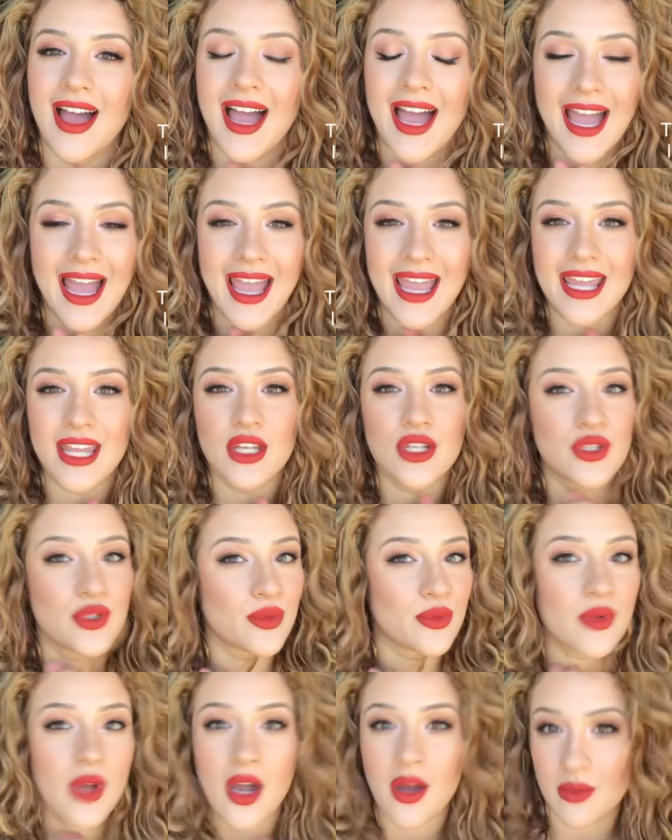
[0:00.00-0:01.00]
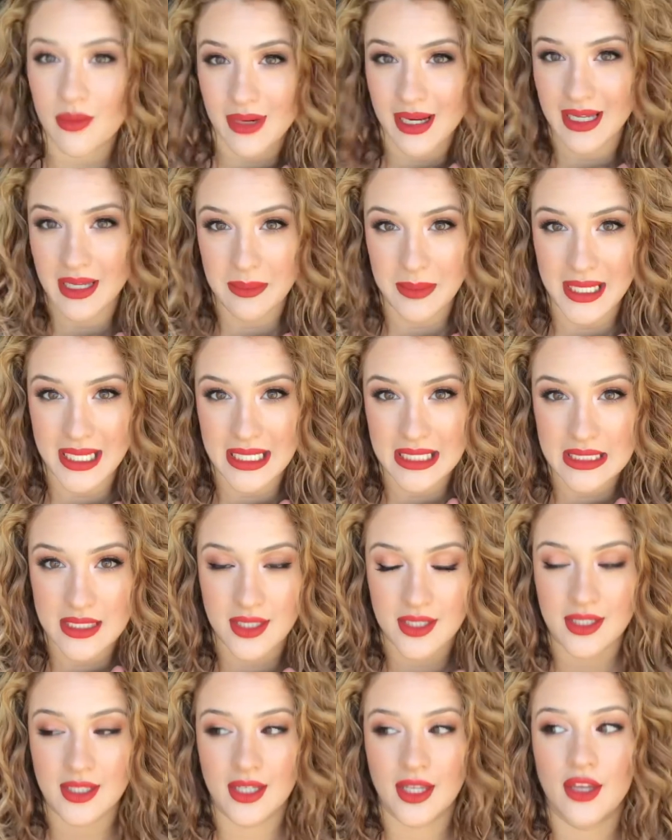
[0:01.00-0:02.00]
I do not recommend
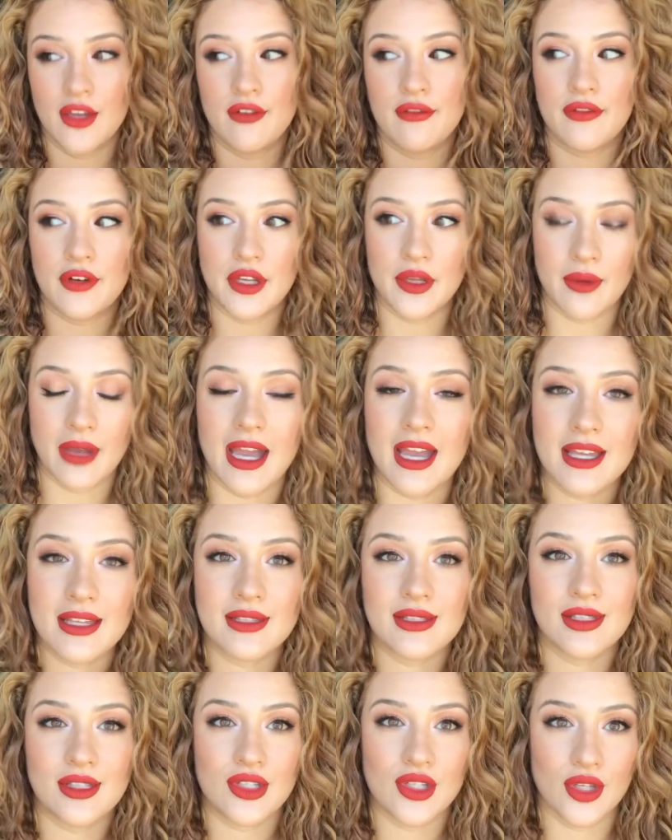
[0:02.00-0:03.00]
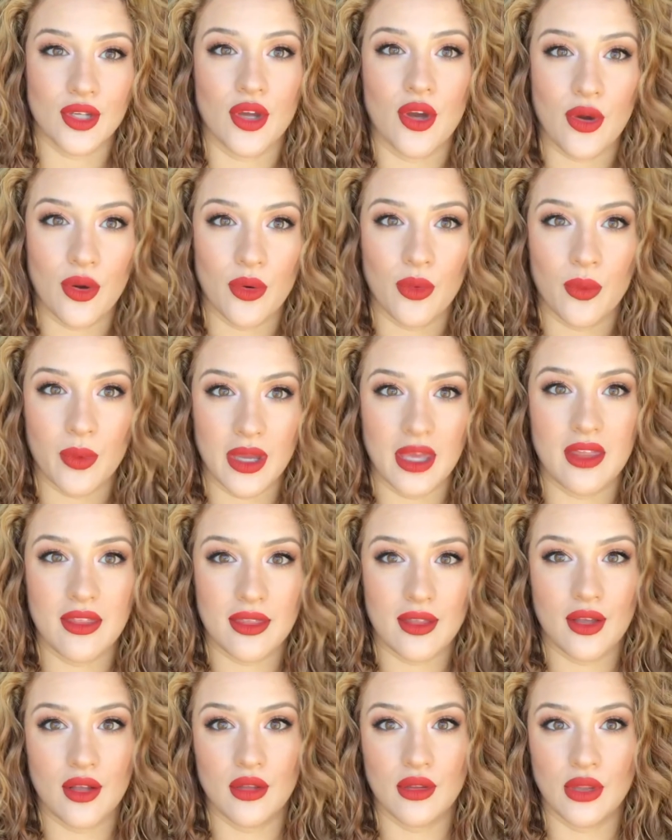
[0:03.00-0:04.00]
for you guys to go with
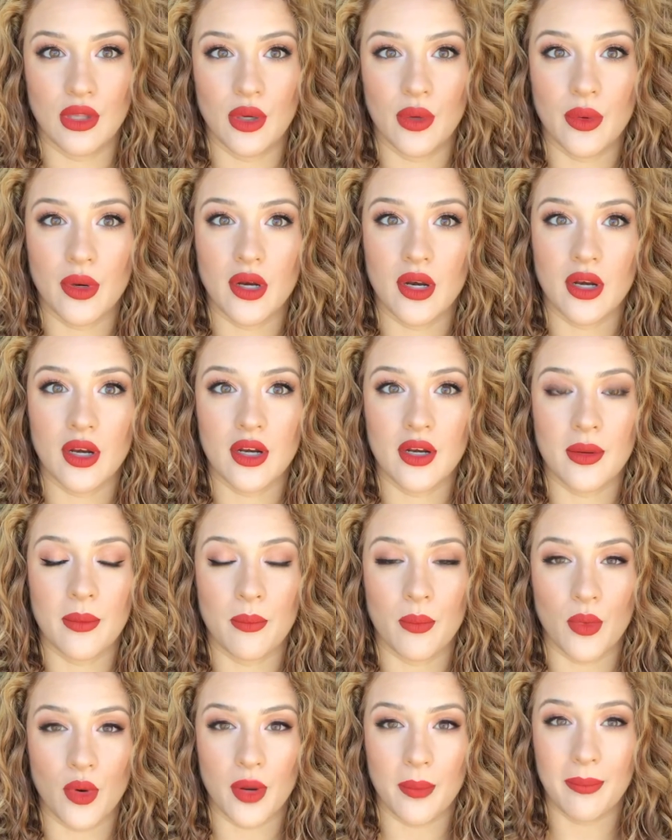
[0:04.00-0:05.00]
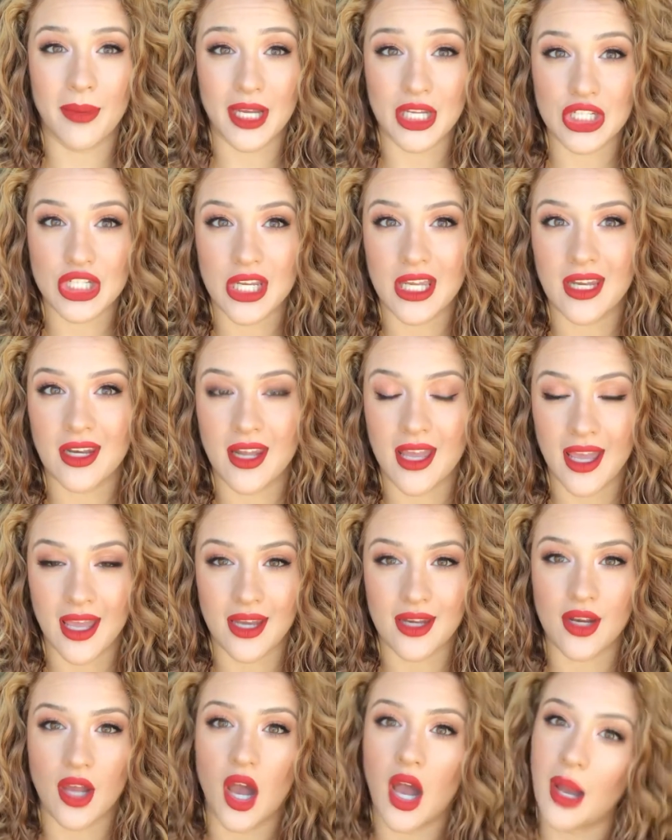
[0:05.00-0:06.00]
lower, more budget
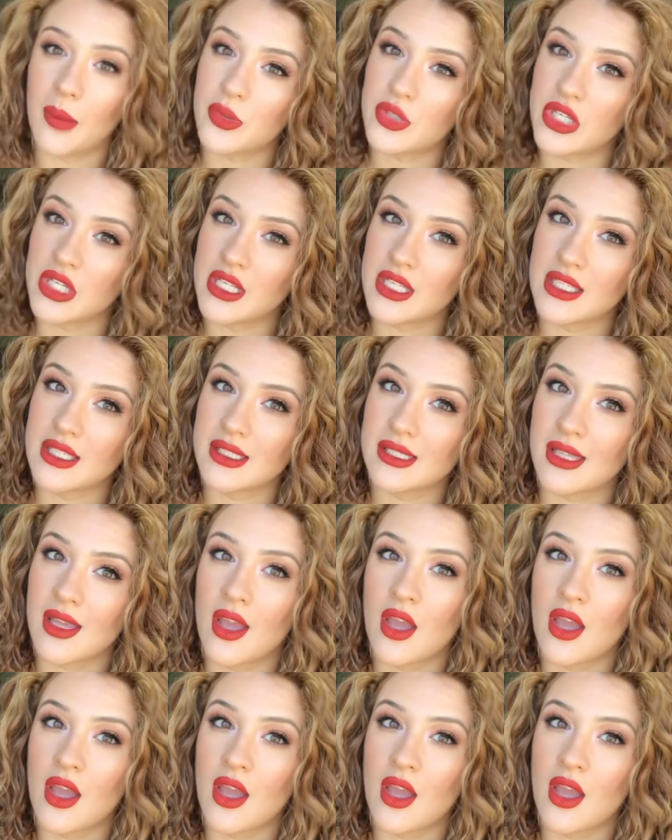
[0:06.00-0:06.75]
end options,